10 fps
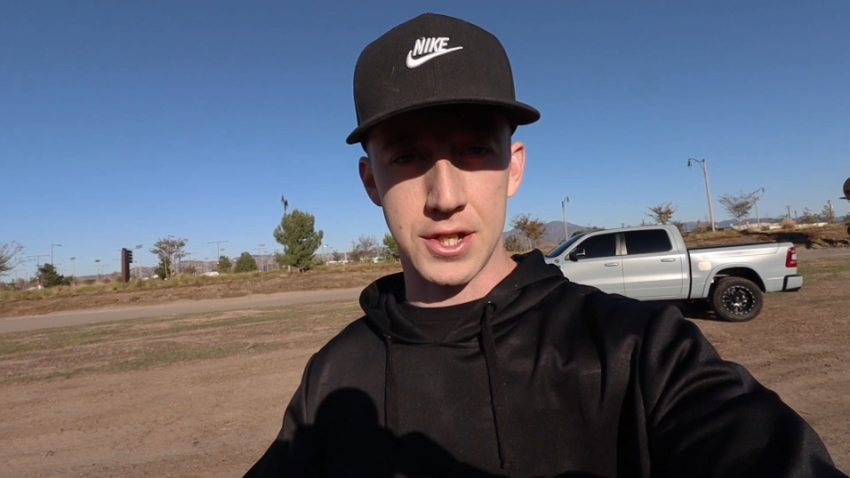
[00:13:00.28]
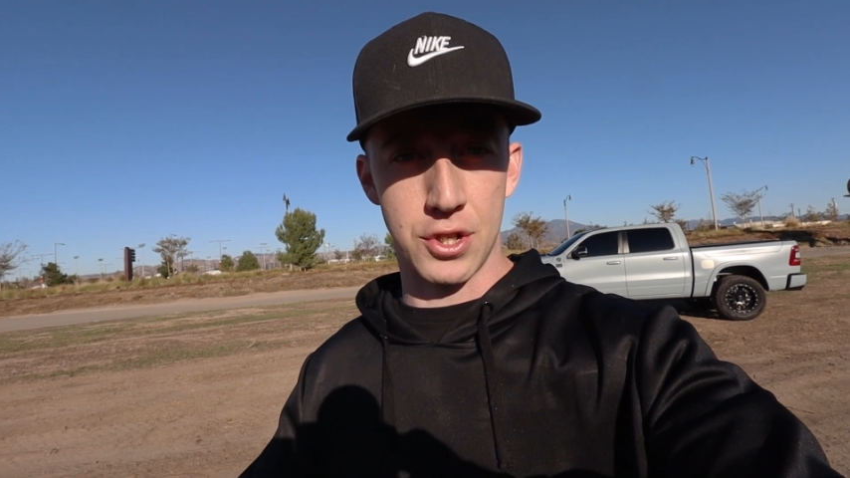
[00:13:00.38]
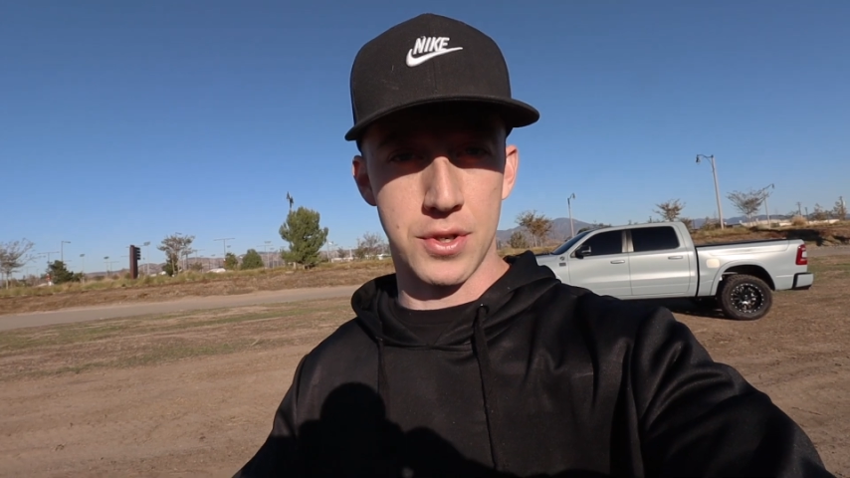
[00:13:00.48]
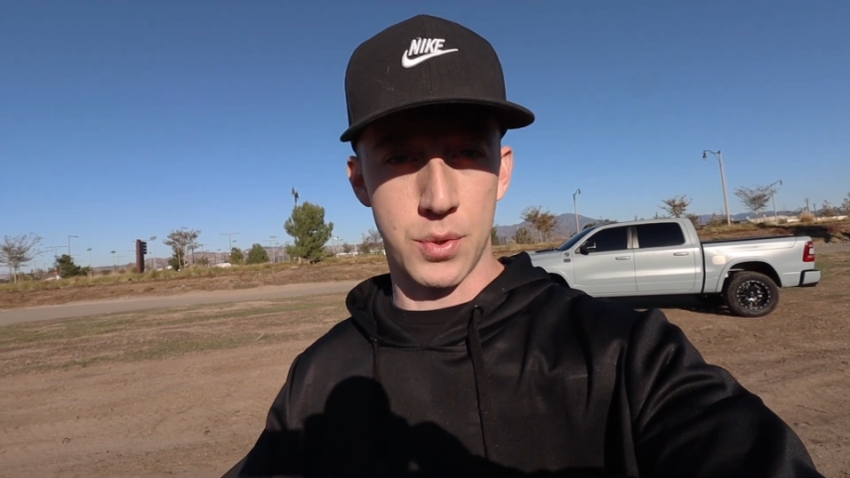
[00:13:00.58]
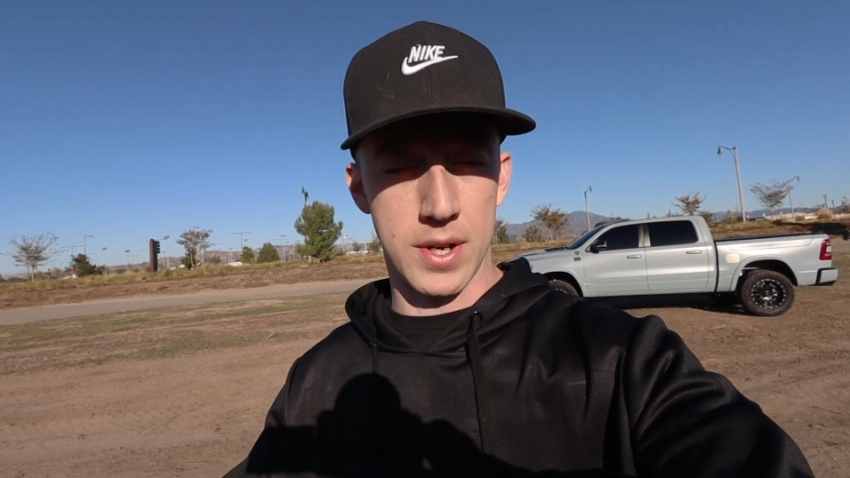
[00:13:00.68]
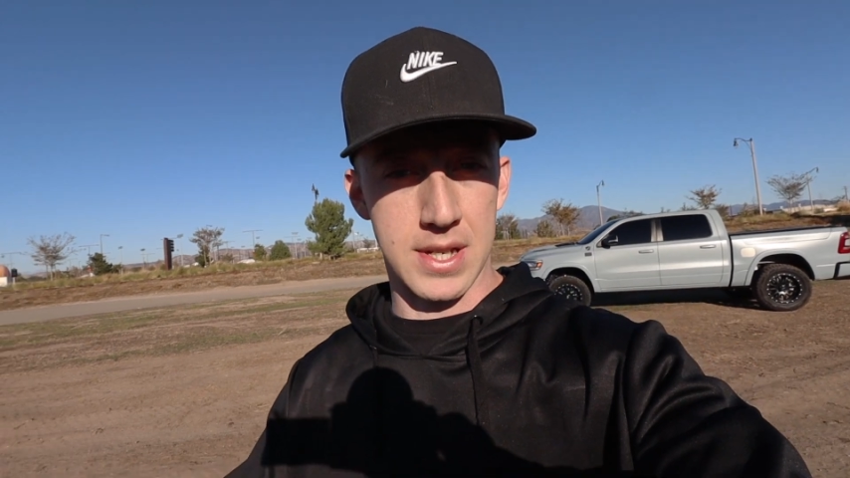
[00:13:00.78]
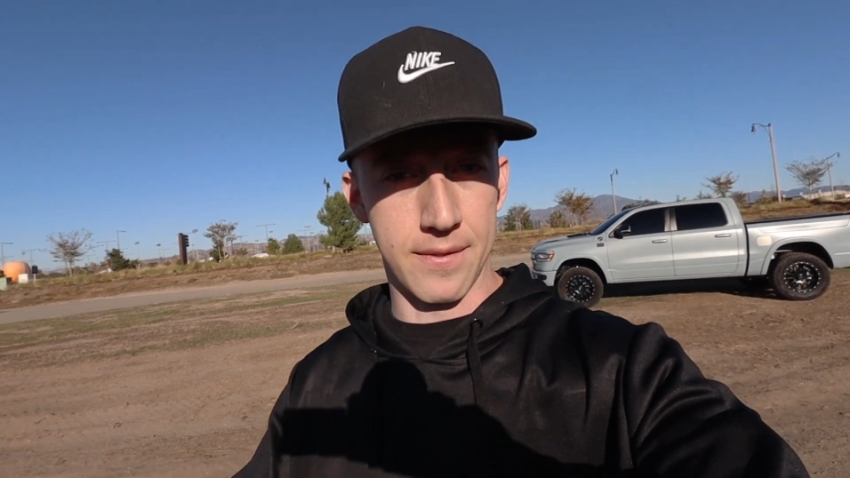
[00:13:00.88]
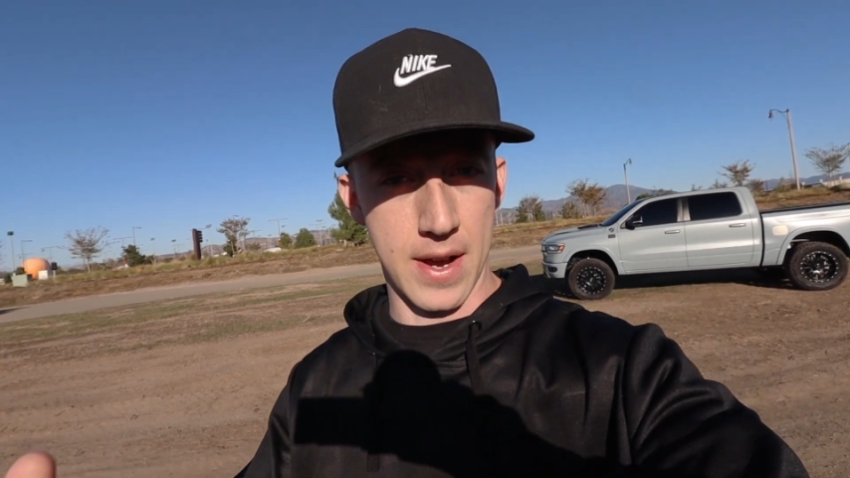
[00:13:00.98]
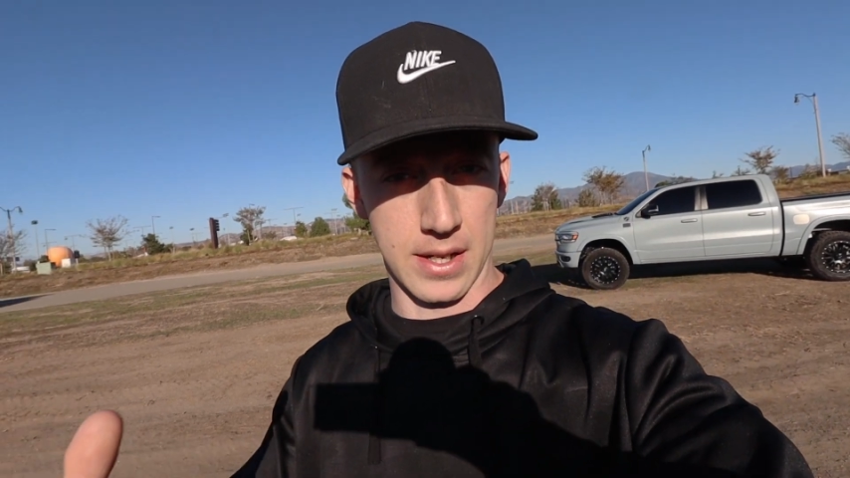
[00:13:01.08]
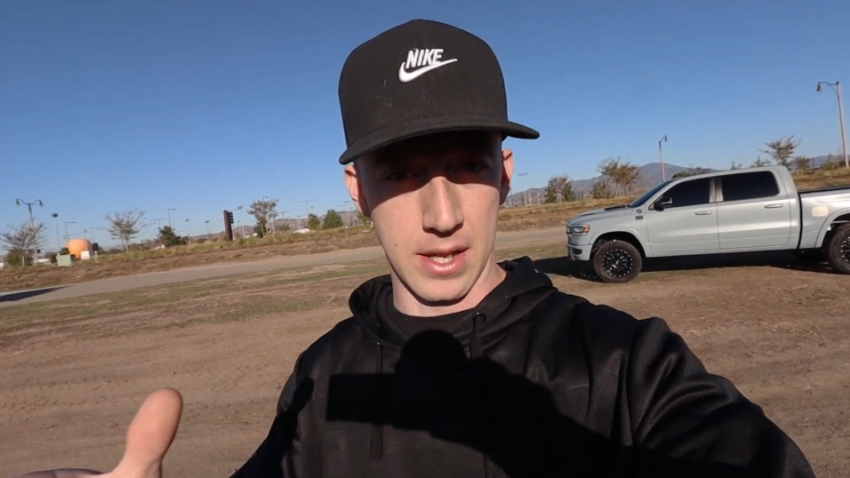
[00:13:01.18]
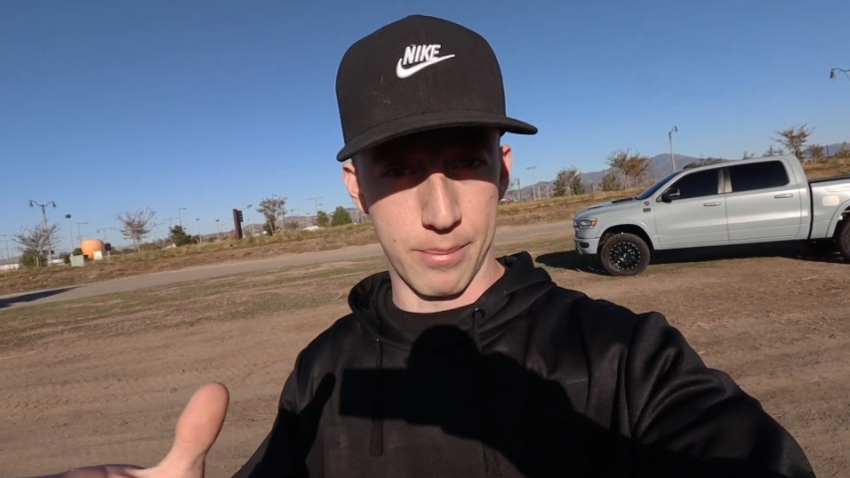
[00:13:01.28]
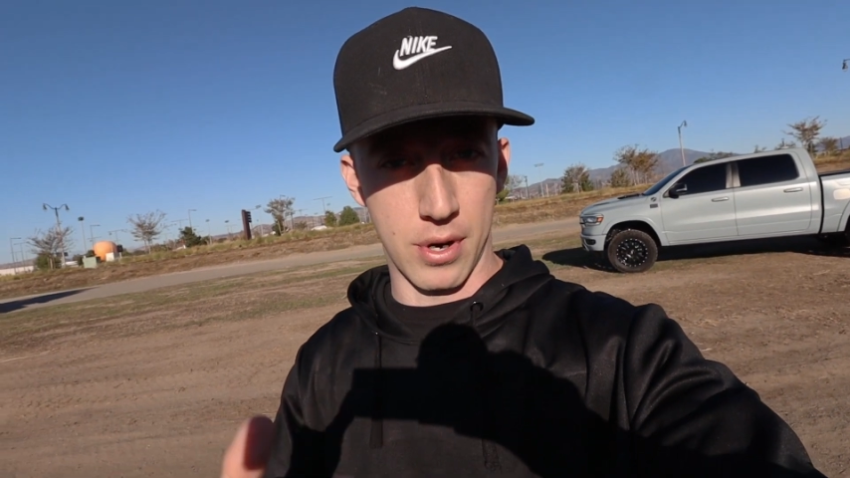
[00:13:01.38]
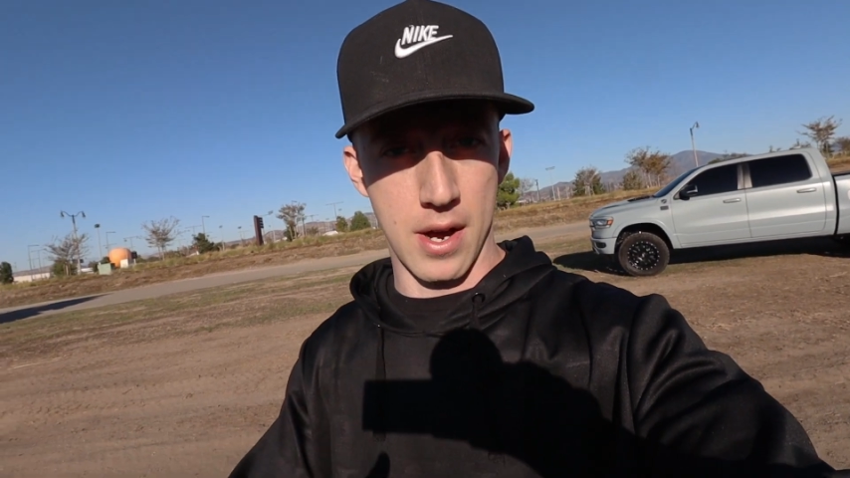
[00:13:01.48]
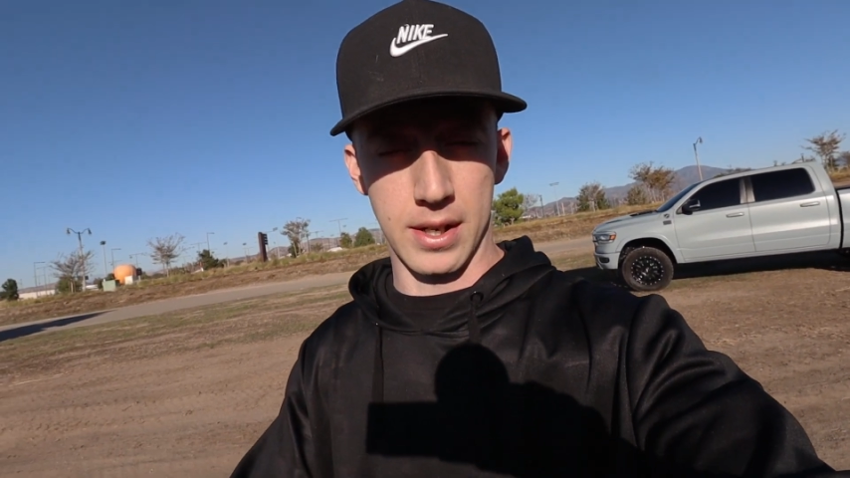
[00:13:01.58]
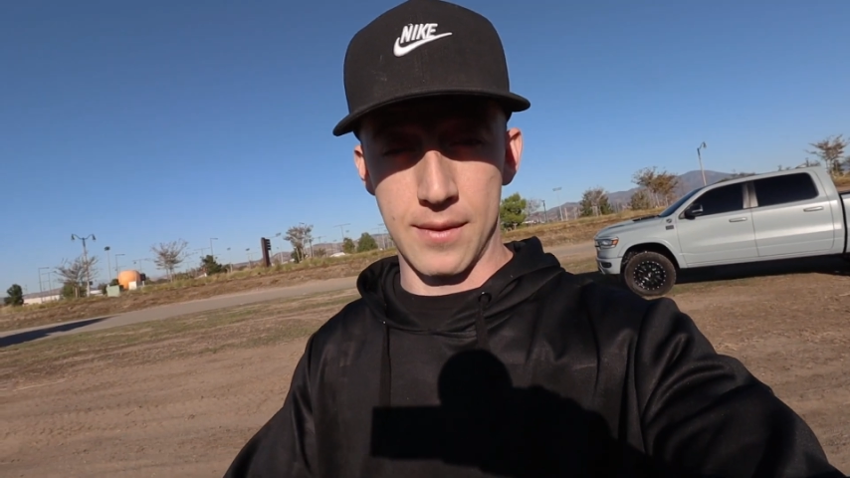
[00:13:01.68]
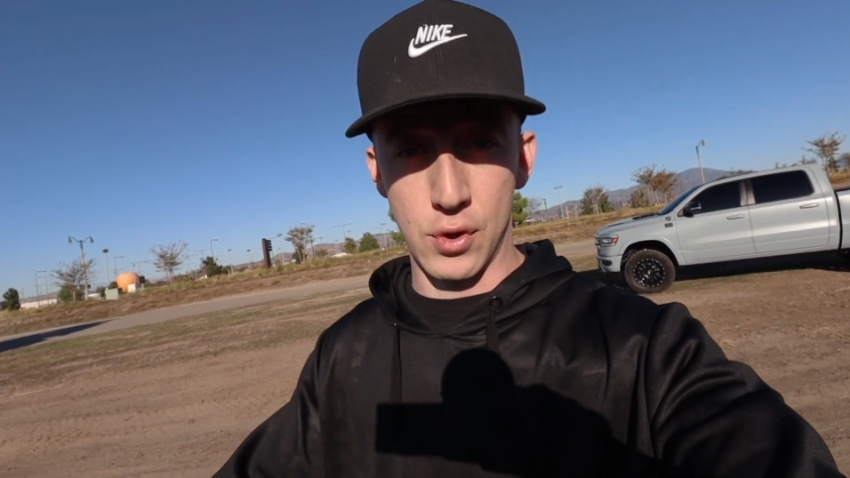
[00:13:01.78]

it's due to a defect in the product.